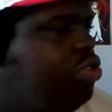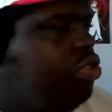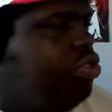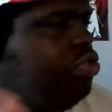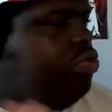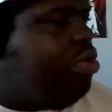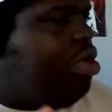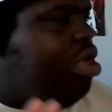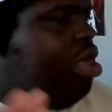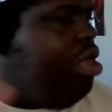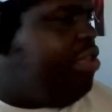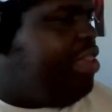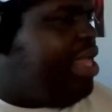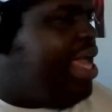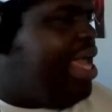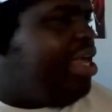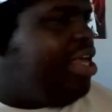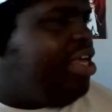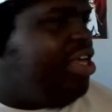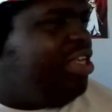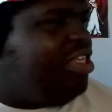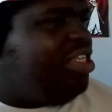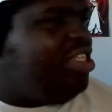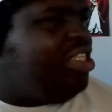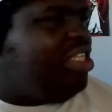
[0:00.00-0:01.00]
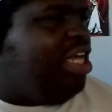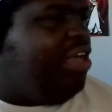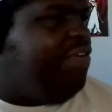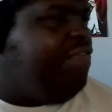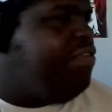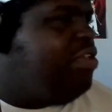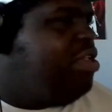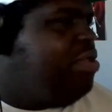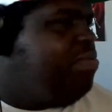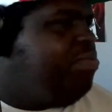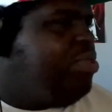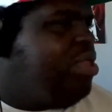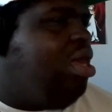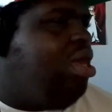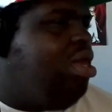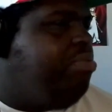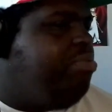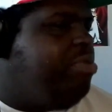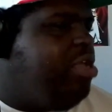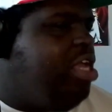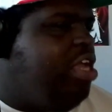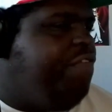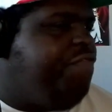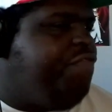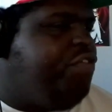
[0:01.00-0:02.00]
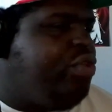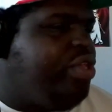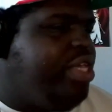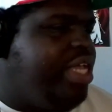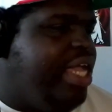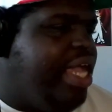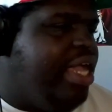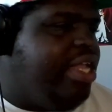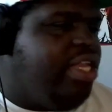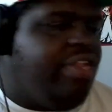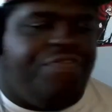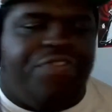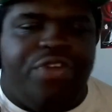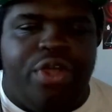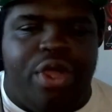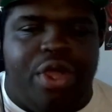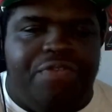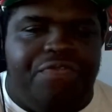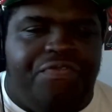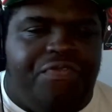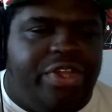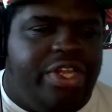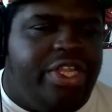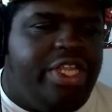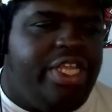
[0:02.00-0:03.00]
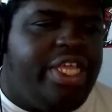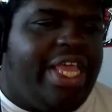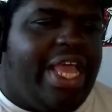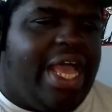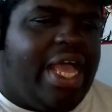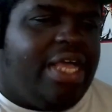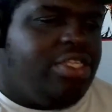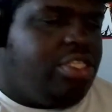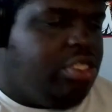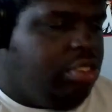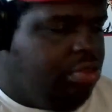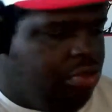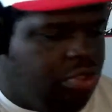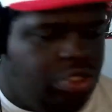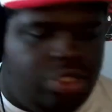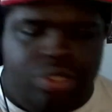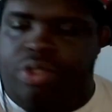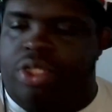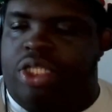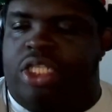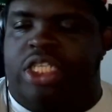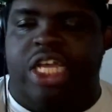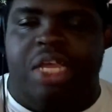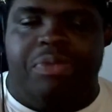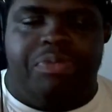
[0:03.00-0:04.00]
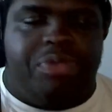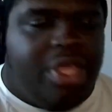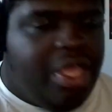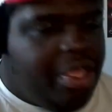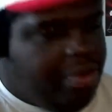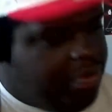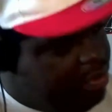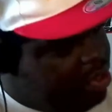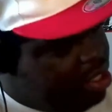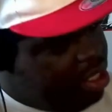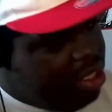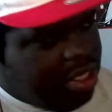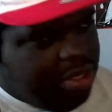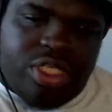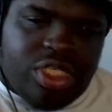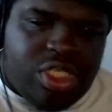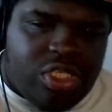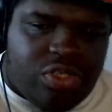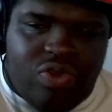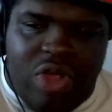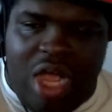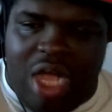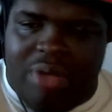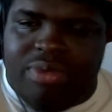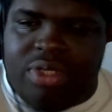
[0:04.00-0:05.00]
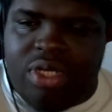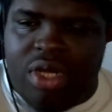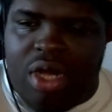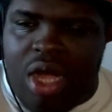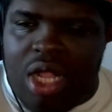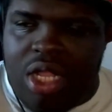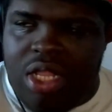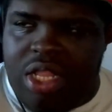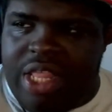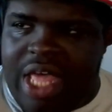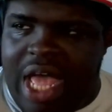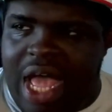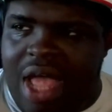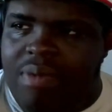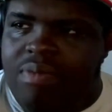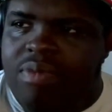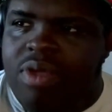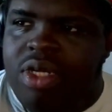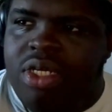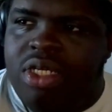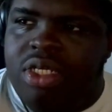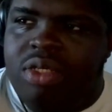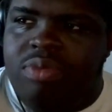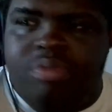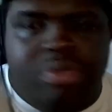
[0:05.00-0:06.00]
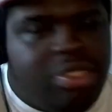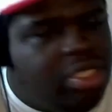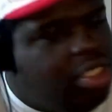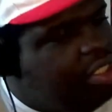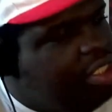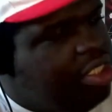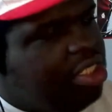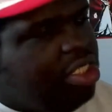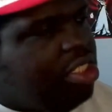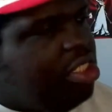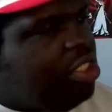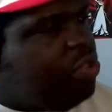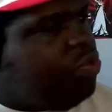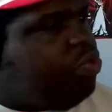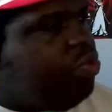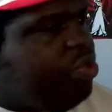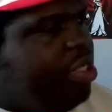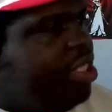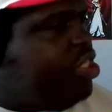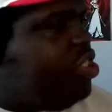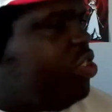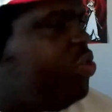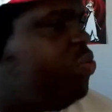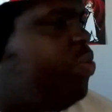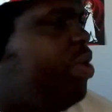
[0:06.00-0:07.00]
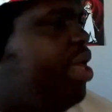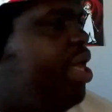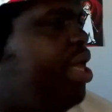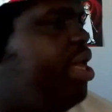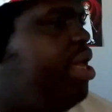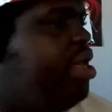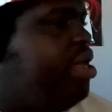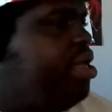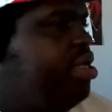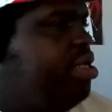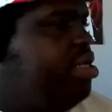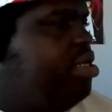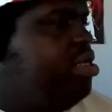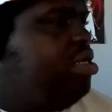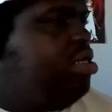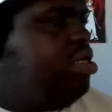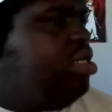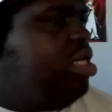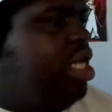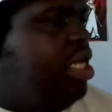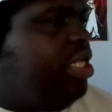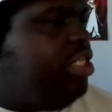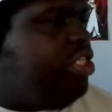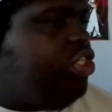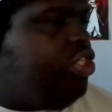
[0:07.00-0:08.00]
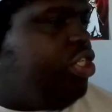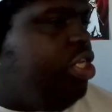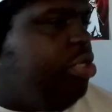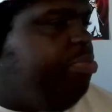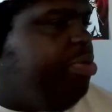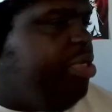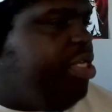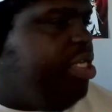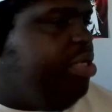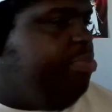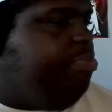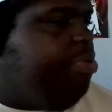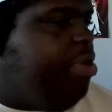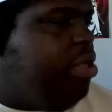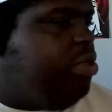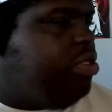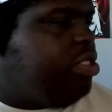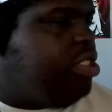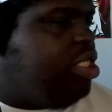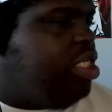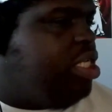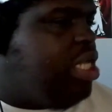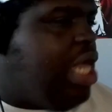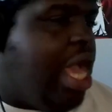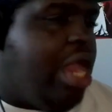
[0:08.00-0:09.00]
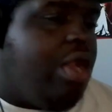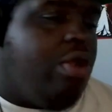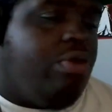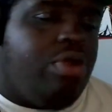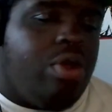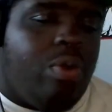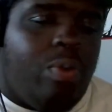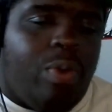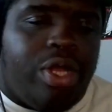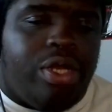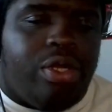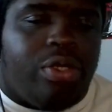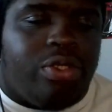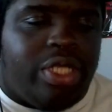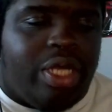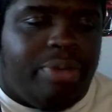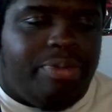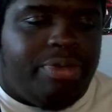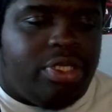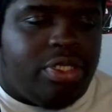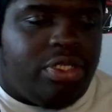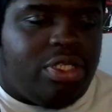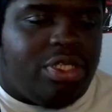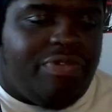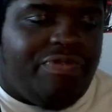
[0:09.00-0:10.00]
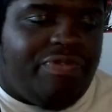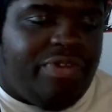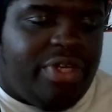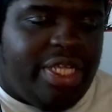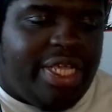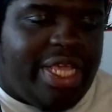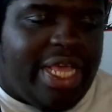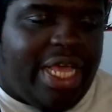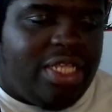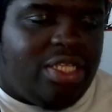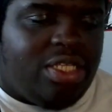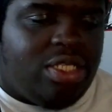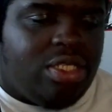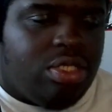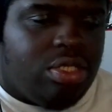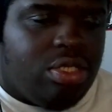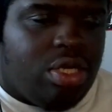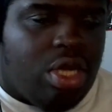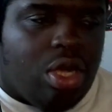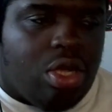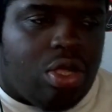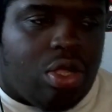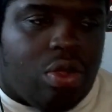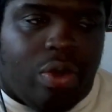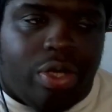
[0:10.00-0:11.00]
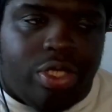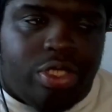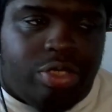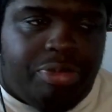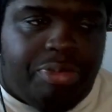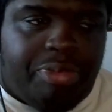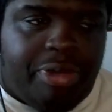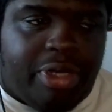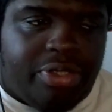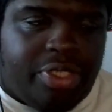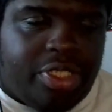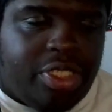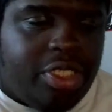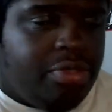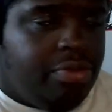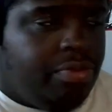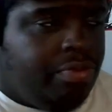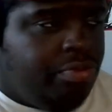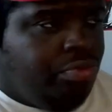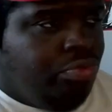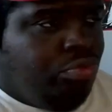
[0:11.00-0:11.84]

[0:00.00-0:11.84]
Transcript: do all that good stuff. If you're on Videocast, do the same thing. Subscribe to all of that, because this is where it should be posted. I don't know when those episodes on the Videocast are going to be posted,